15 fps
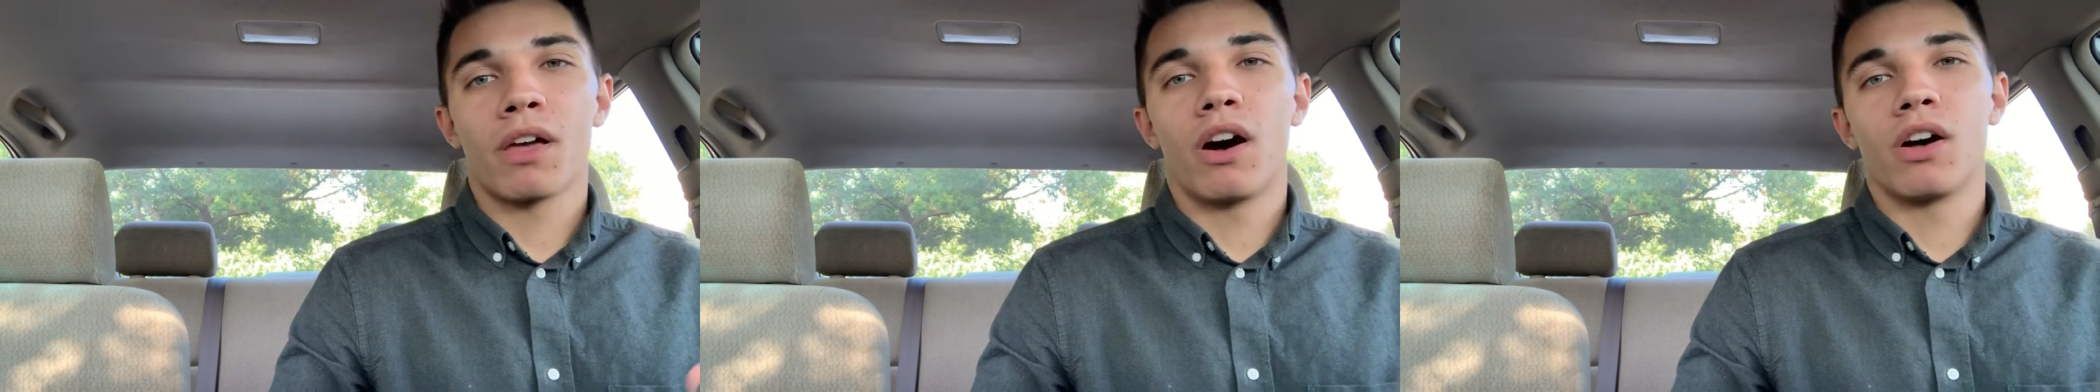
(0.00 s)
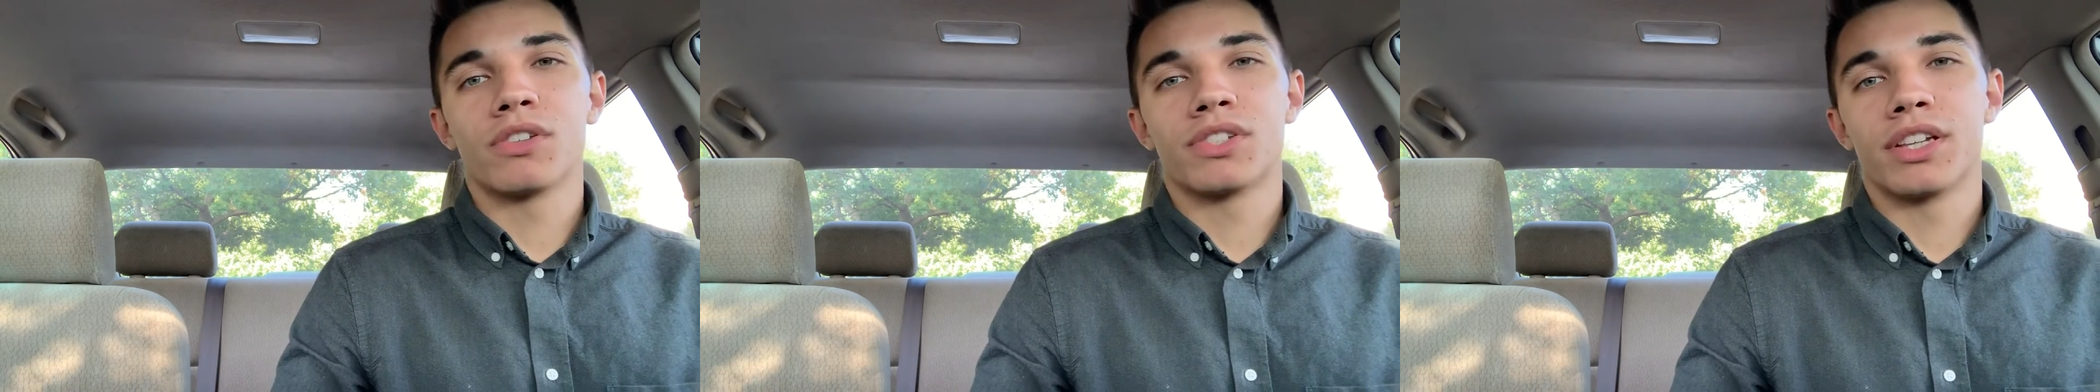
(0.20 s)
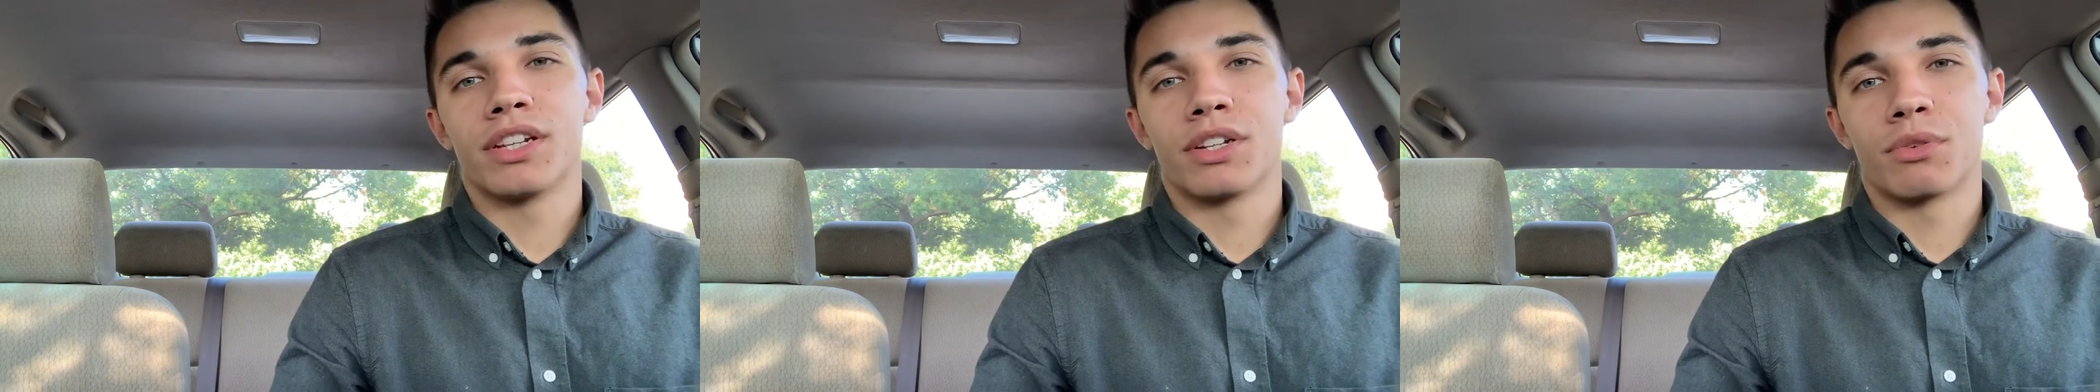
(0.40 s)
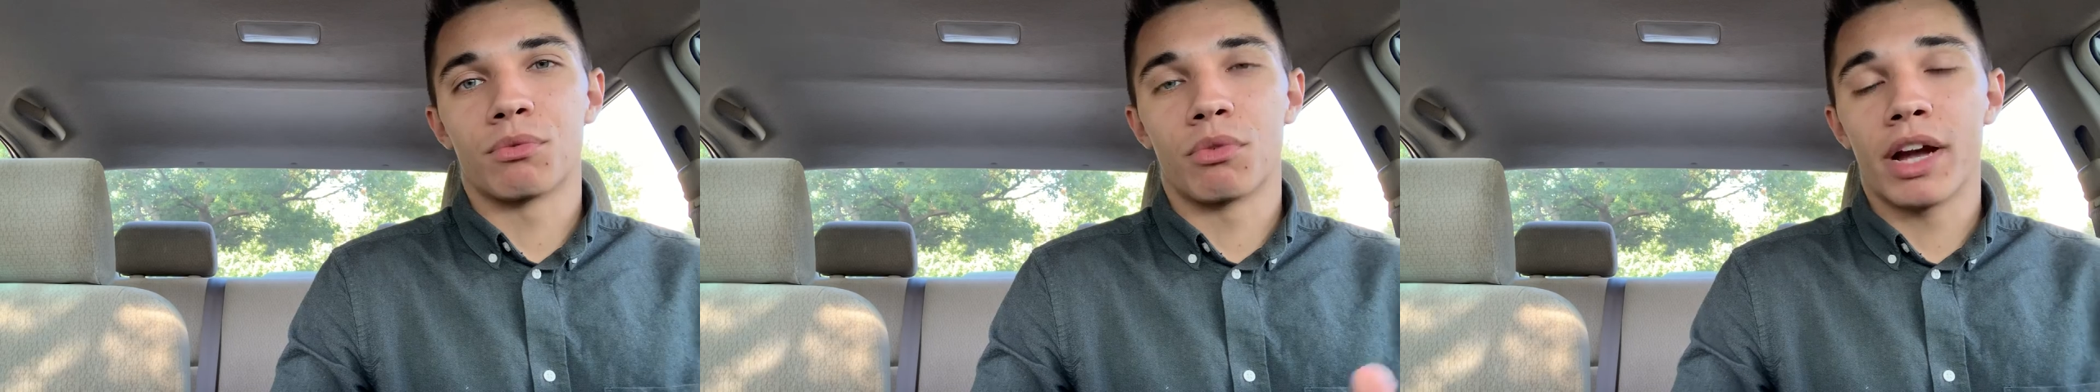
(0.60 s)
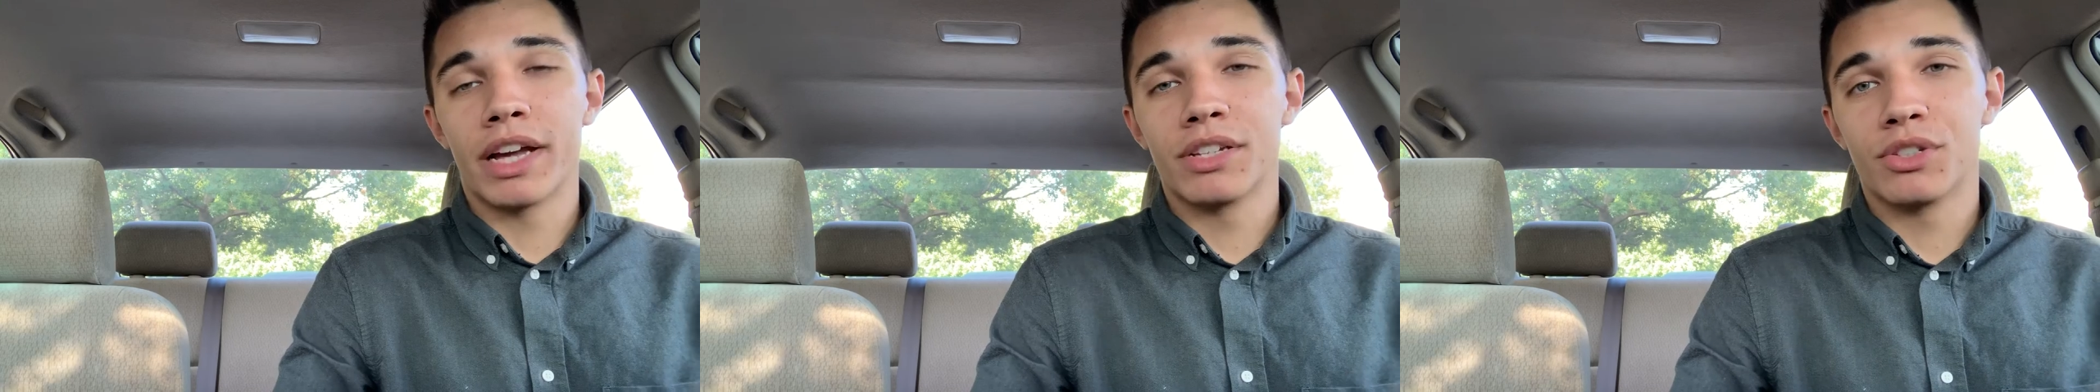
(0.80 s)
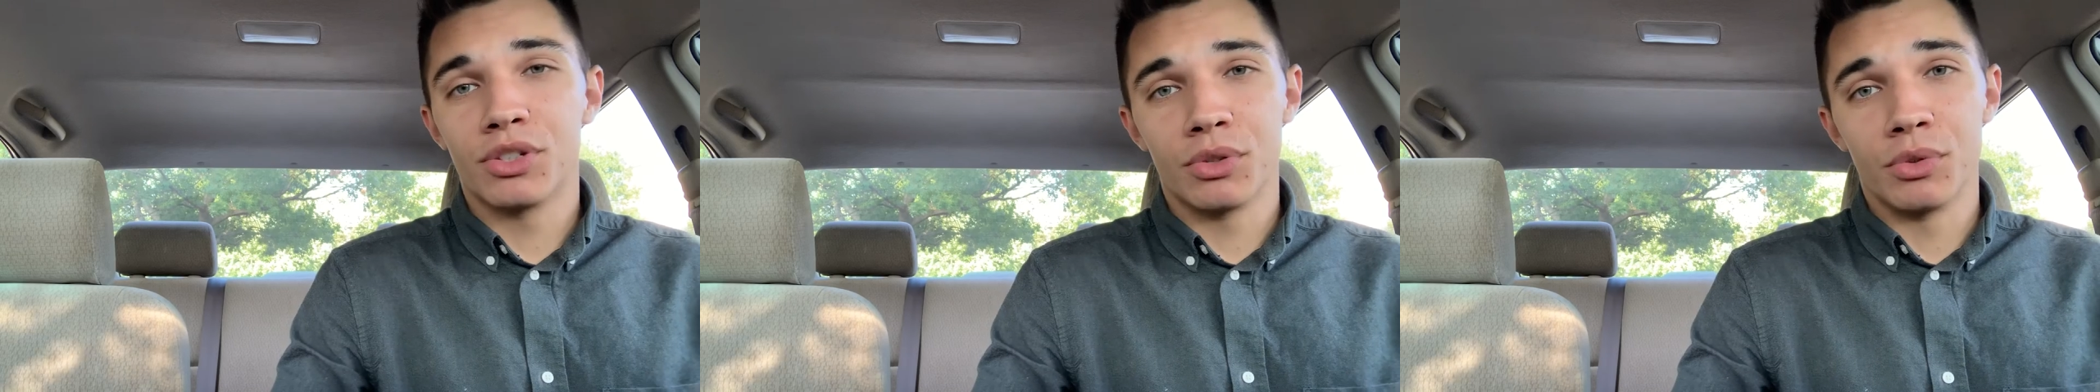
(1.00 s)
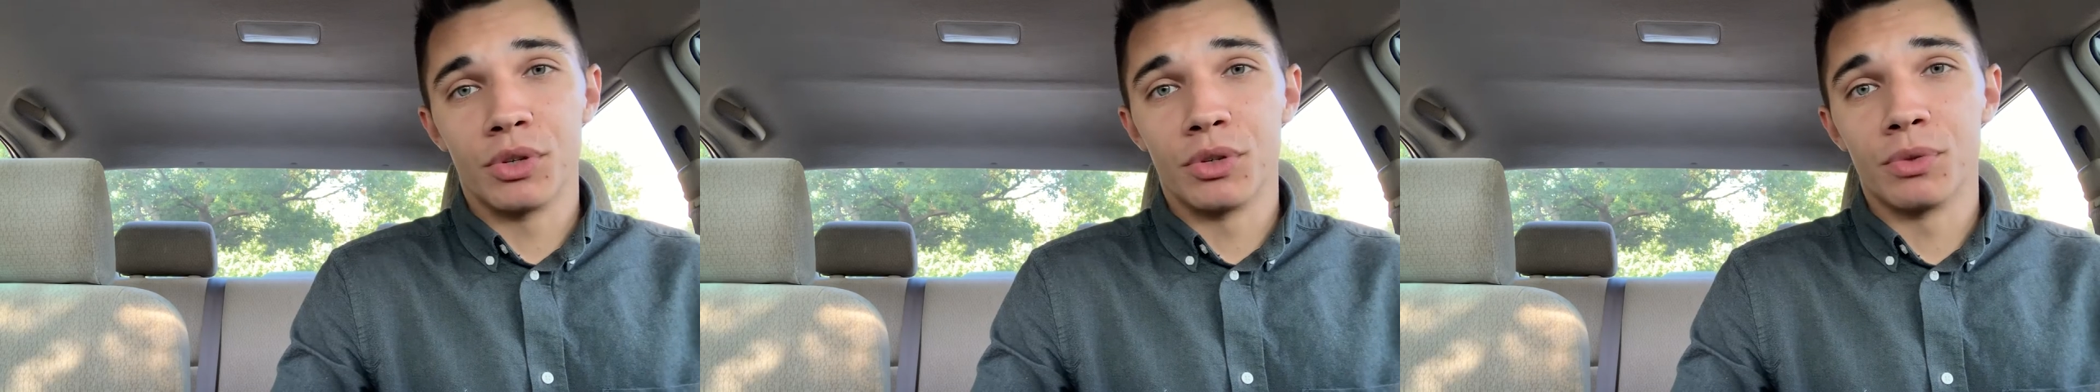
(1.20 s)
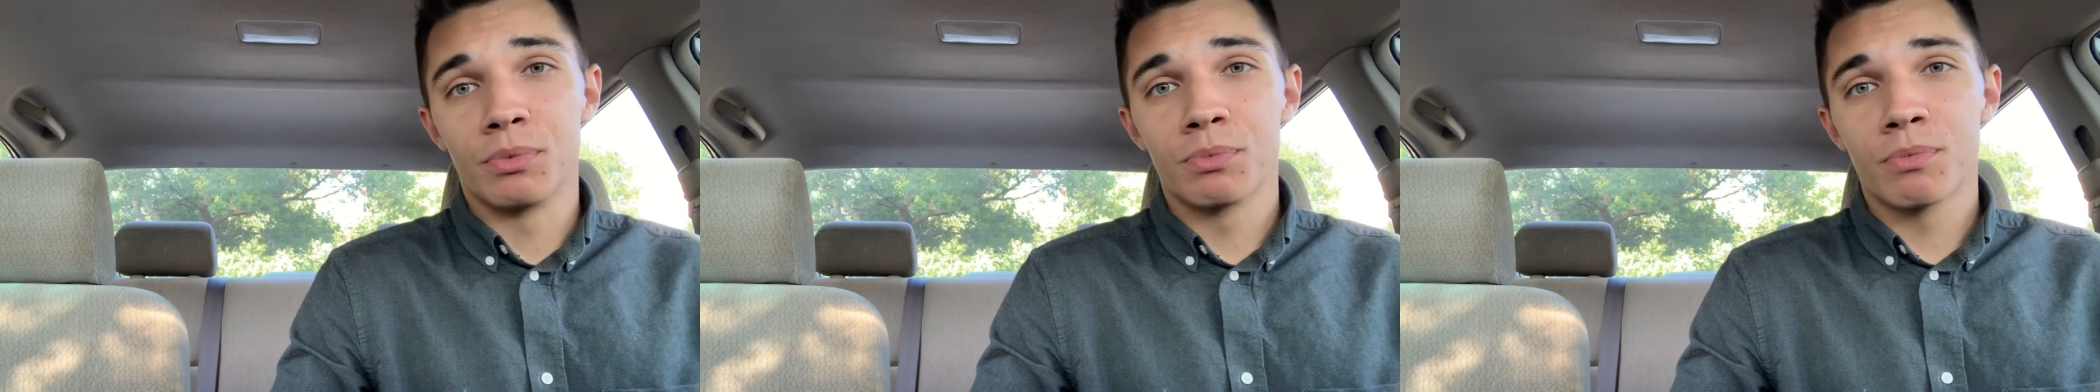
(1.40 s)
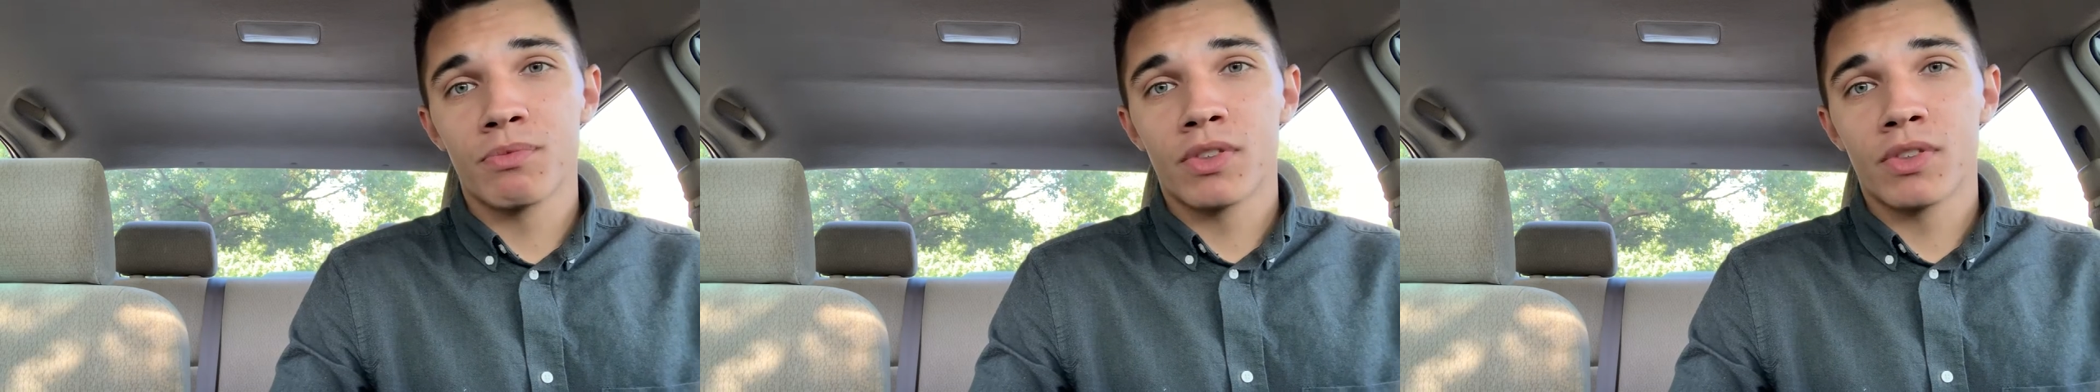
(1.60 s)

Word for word: I'll send it right to you.